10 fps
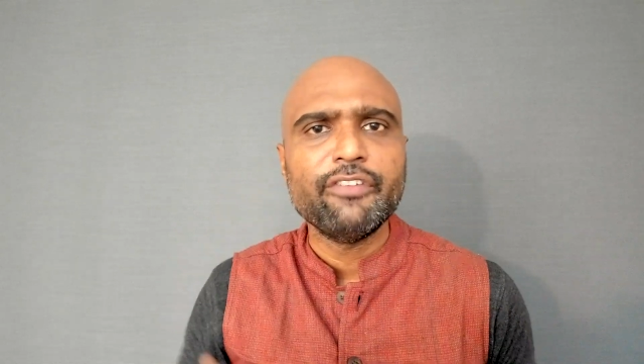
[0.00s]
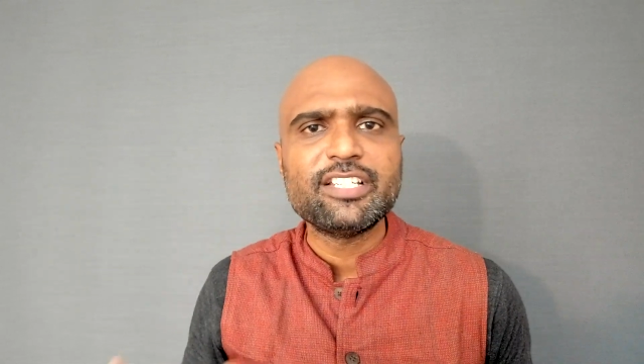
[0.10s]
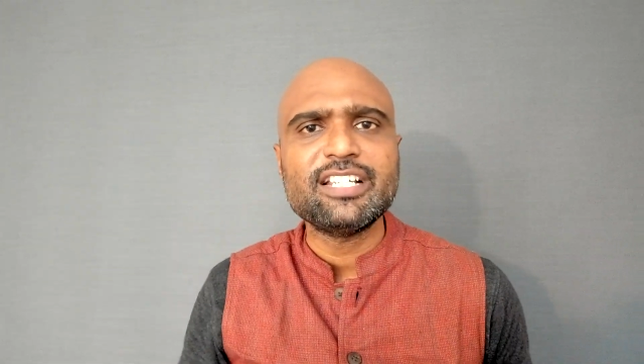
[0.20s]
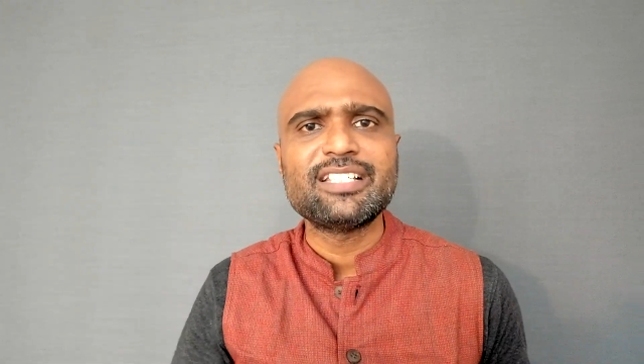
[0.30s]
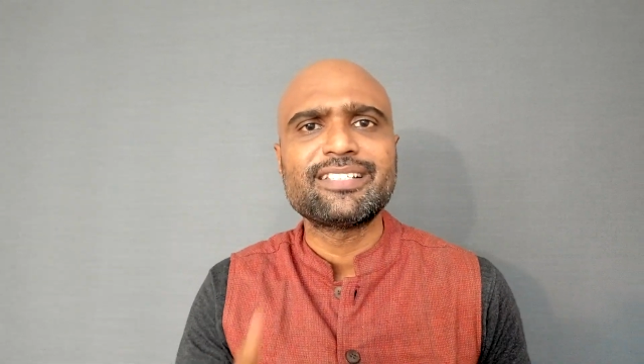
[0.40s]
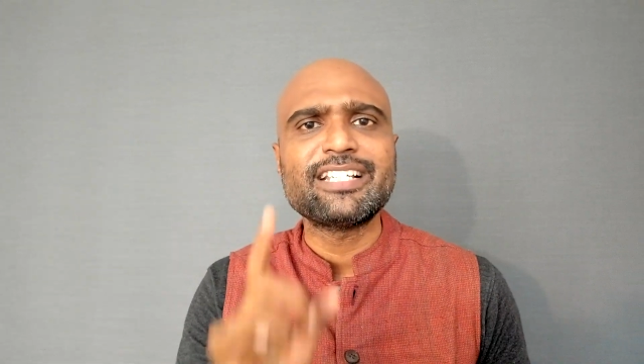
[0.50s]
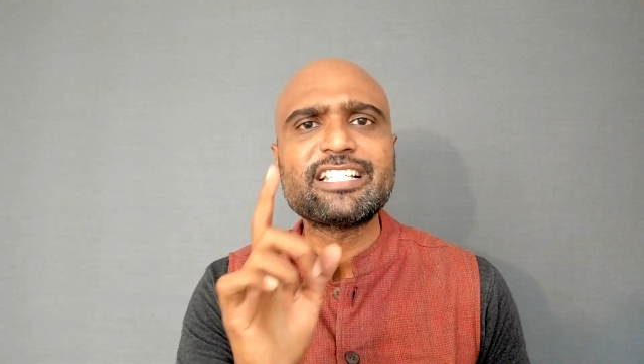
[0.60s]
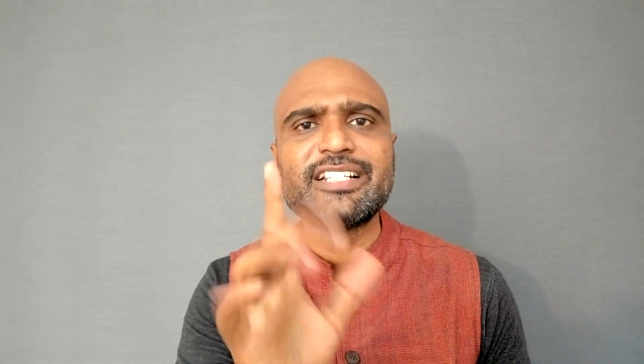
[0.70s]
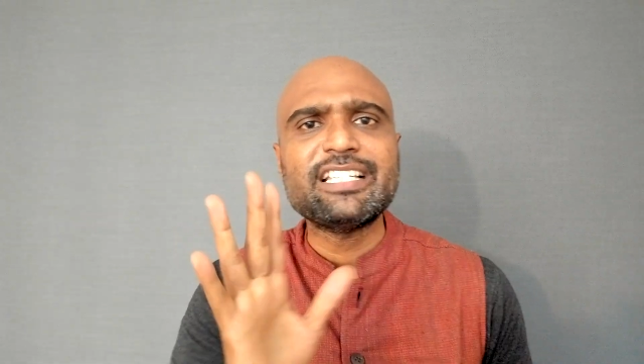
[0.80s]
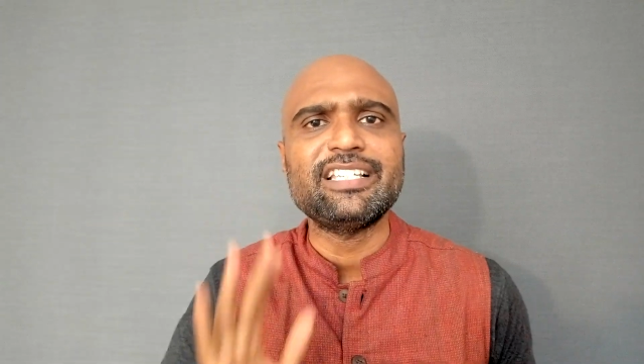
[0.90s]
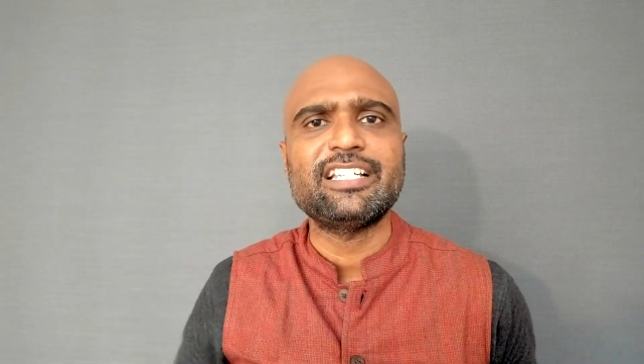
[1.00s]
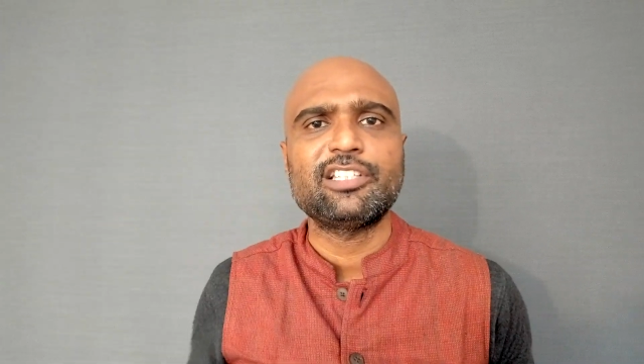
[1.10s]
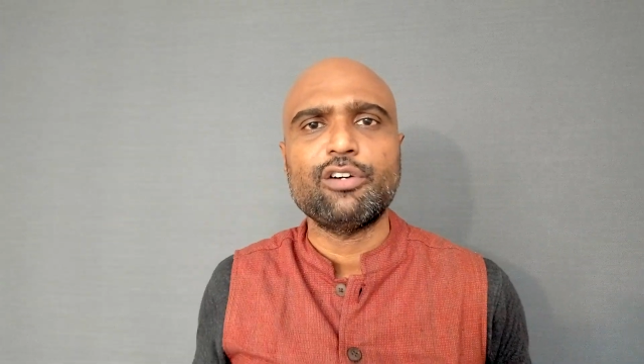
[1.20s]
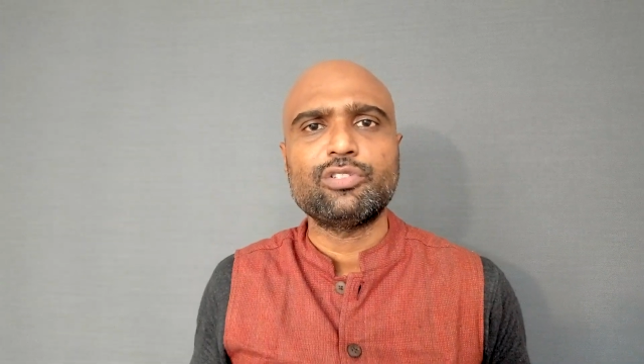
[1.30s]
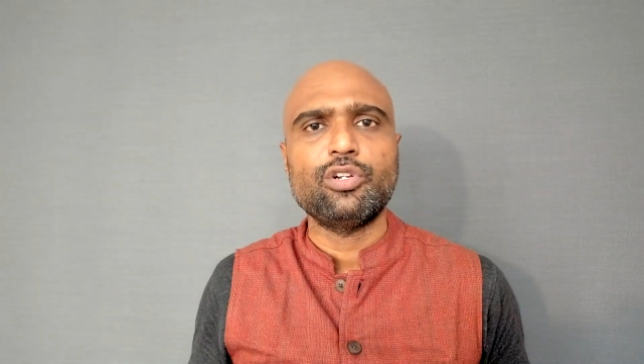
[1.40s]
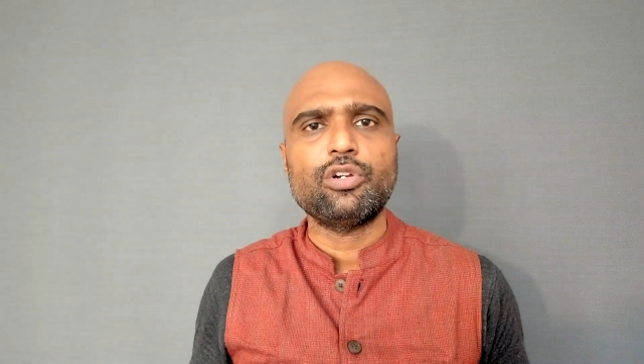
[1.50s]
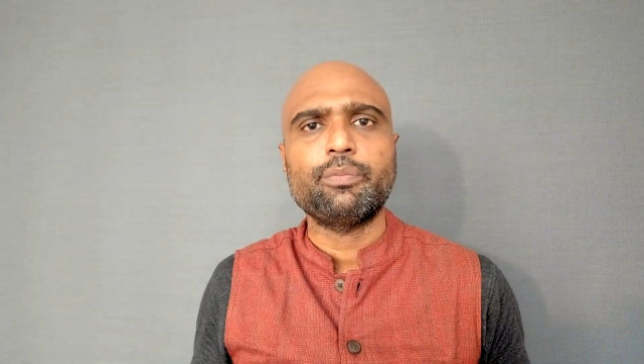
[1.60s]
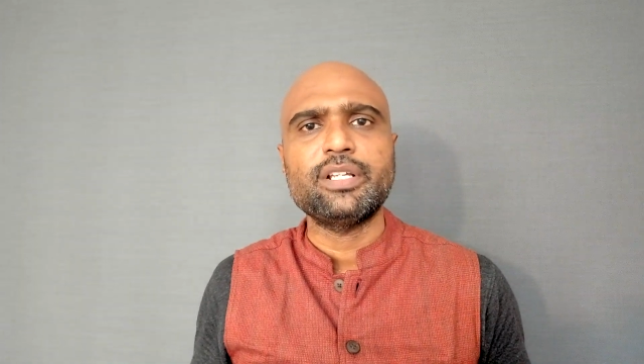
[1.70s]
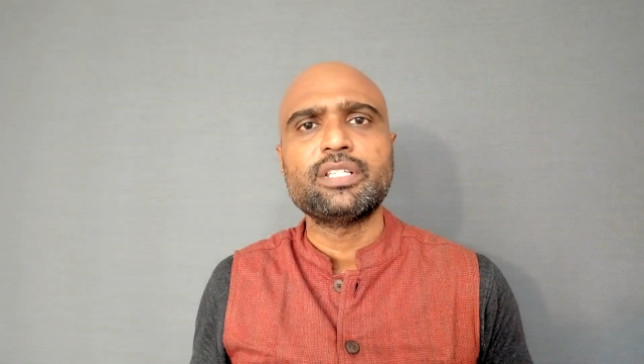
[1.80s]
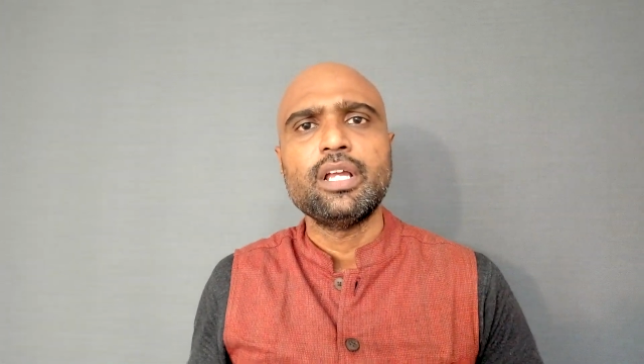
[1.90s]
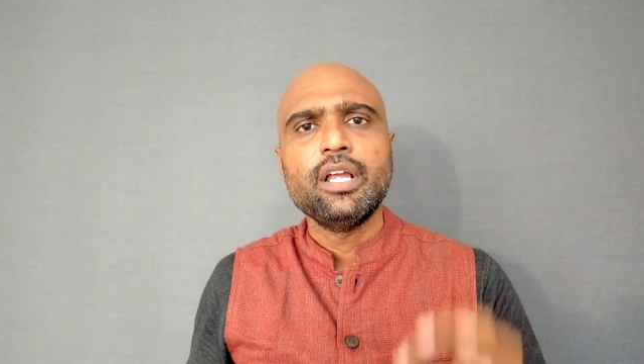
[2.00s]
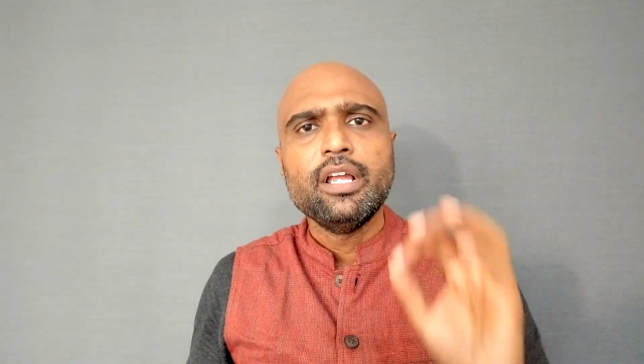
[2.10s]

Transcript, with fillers: which is 66,000 rupees.